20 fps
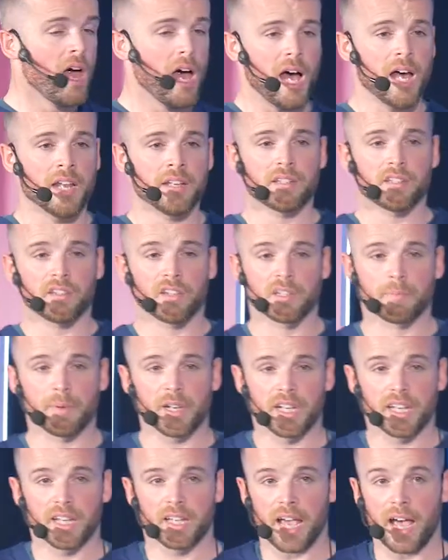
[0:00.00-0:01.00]
And there's
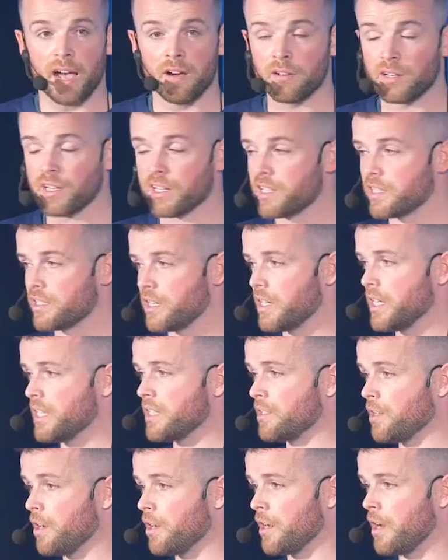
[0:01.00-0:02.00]
been countless studies
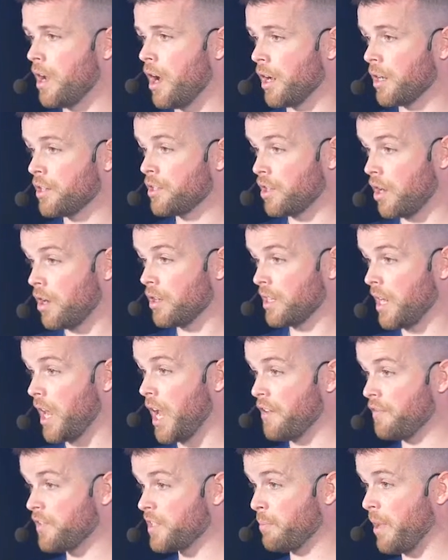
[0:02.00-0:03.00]
done on dog
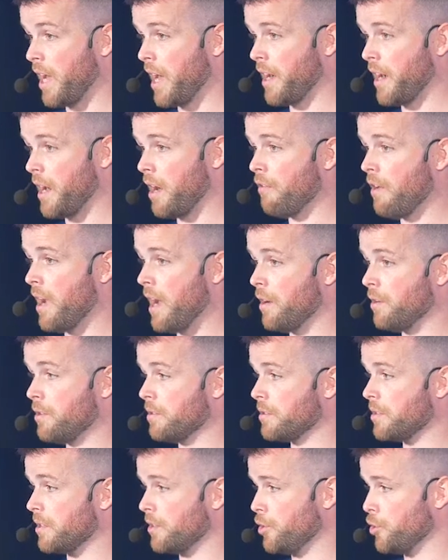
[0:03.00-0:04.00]
lifespan
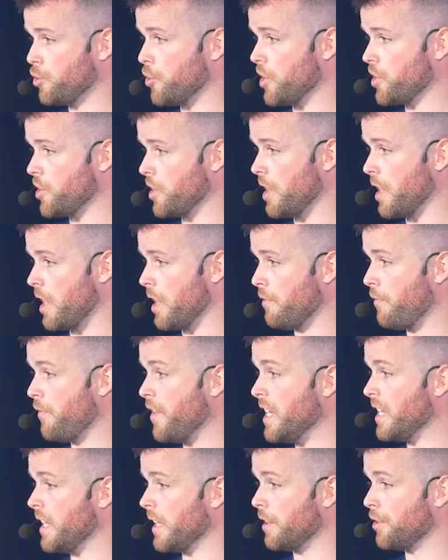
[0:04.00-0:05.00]
around nutrition and
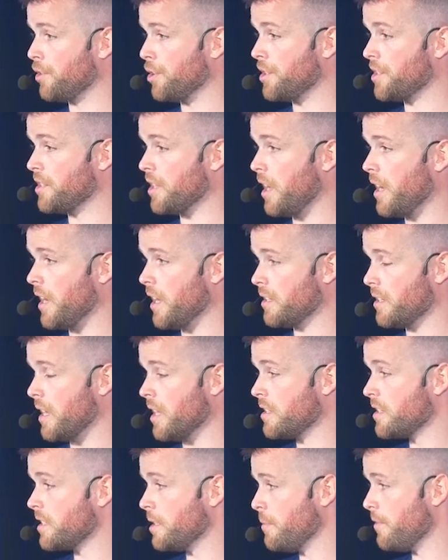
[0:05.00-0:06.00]
feeding a good diet.
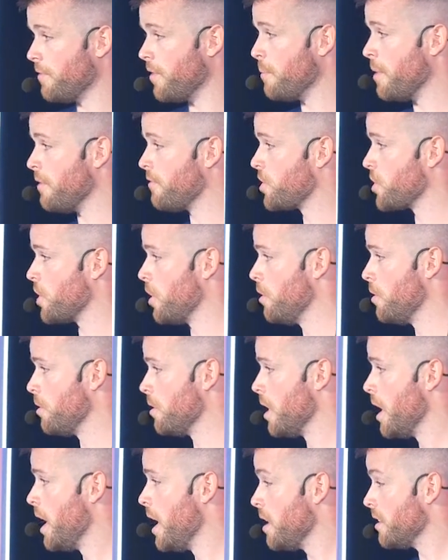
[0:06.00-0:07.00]
And some of them have
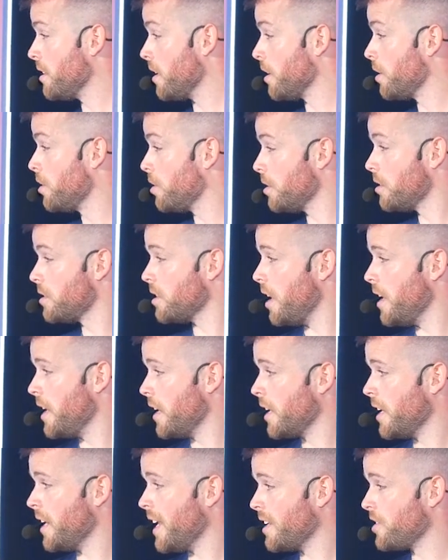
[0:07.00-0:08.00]
shown that a good
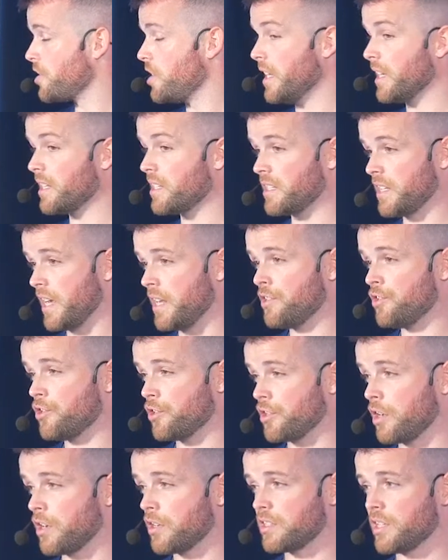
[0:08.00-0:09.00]
diet can actually extend your
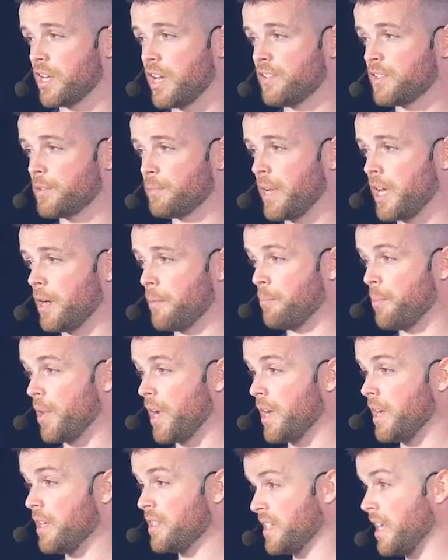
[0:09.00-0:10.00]
dog's lifespan
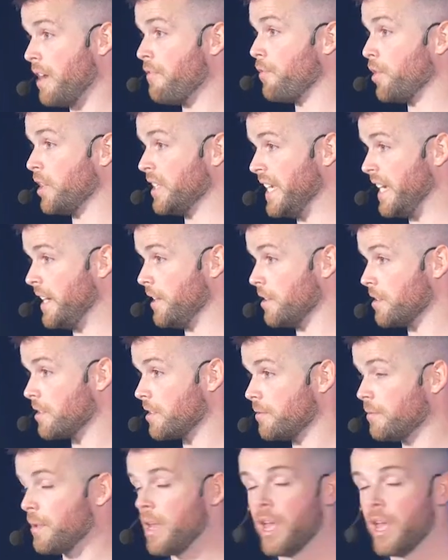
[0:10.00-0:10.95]
by several years.